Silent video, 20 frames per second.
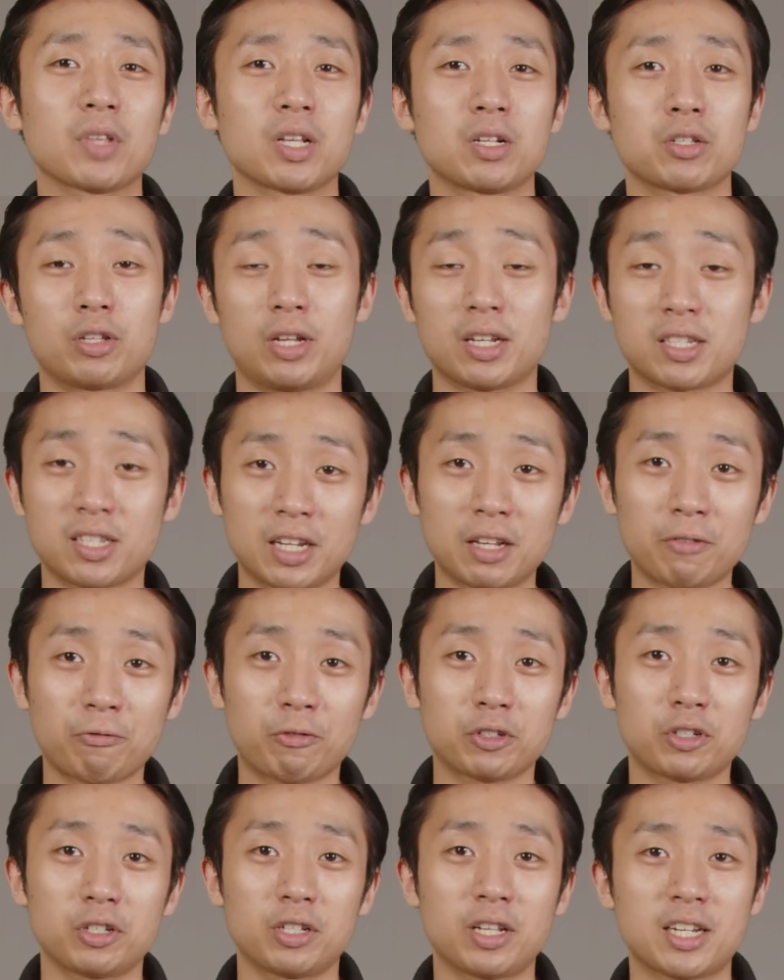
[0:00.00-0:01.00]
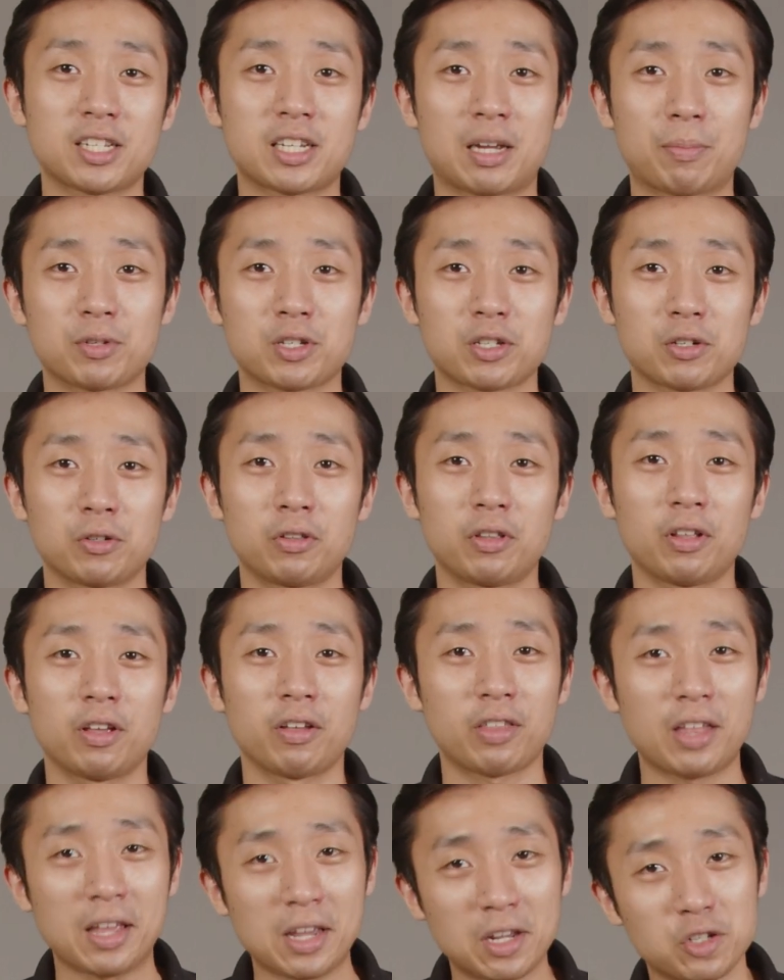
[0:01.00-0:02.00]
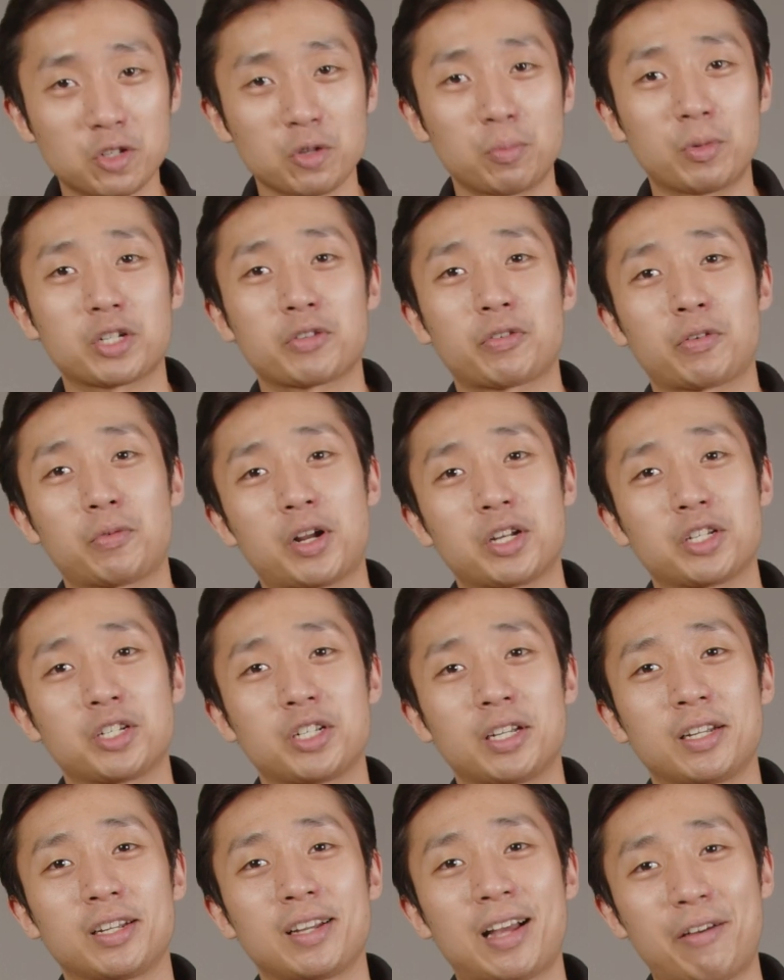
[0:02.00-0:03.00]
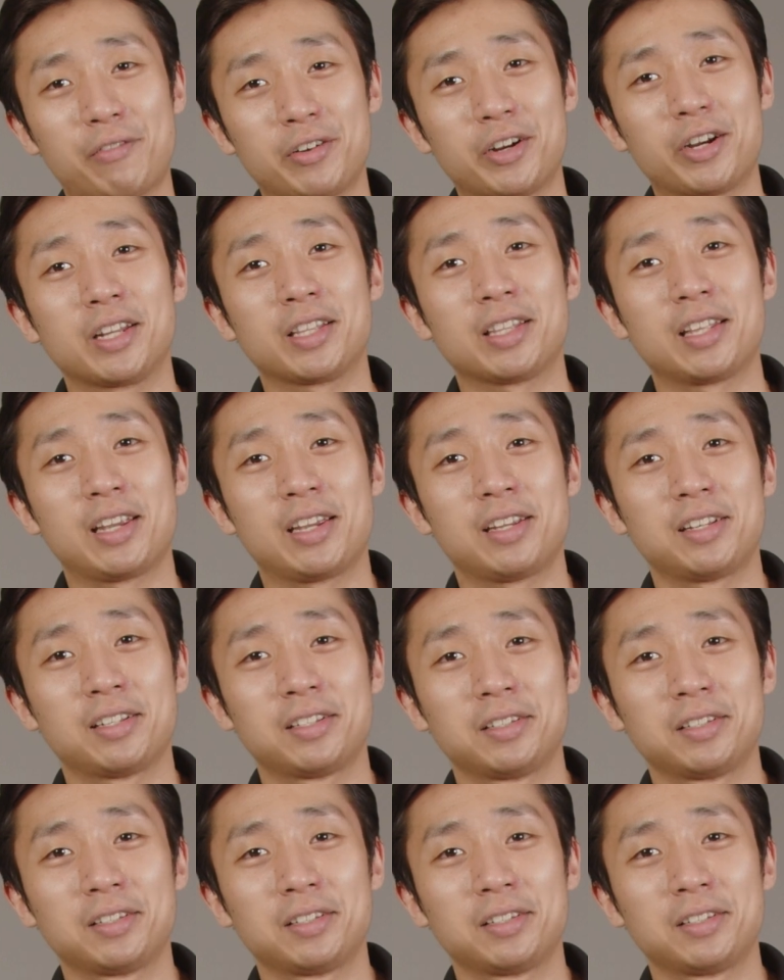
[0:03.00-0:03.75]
So that's it for today's episode. Thank you so much for watching. Have a great day.